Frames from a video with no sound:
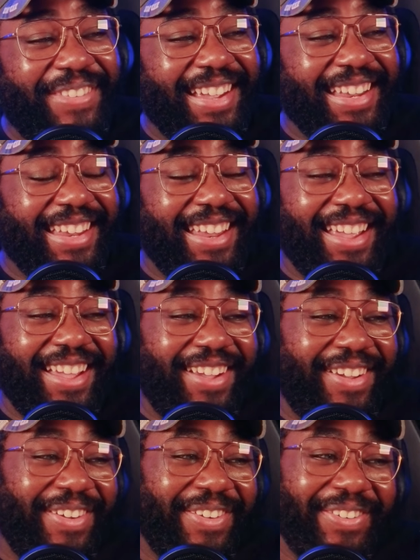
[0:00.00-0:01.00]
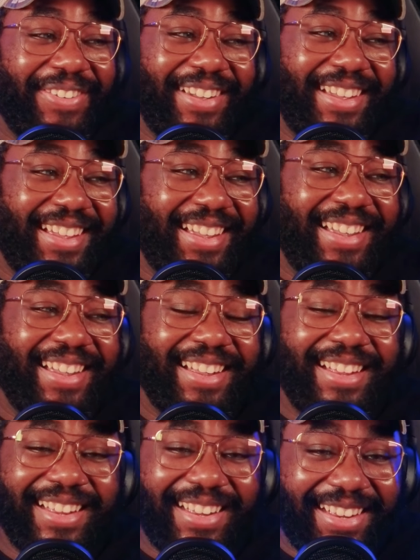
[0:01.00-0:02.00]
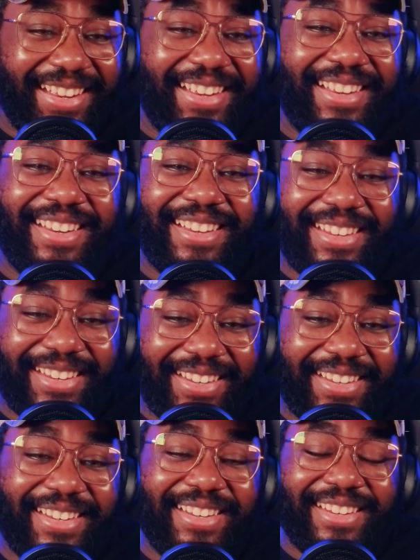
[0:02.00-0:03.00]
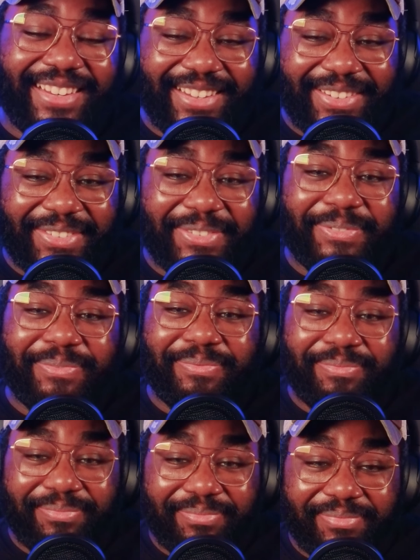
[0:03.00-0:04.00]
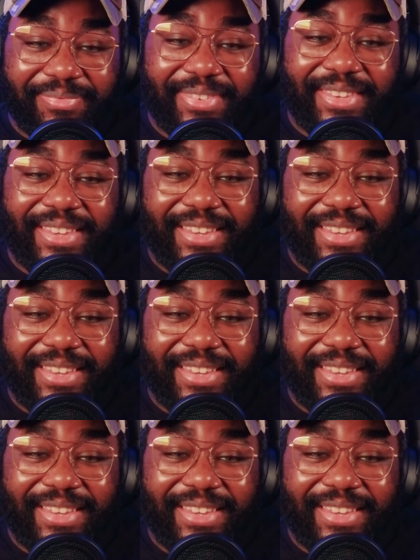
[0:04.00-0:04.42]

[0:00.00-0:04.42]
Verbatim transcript: yo, it made me weak. It was a child of destiny who made me free.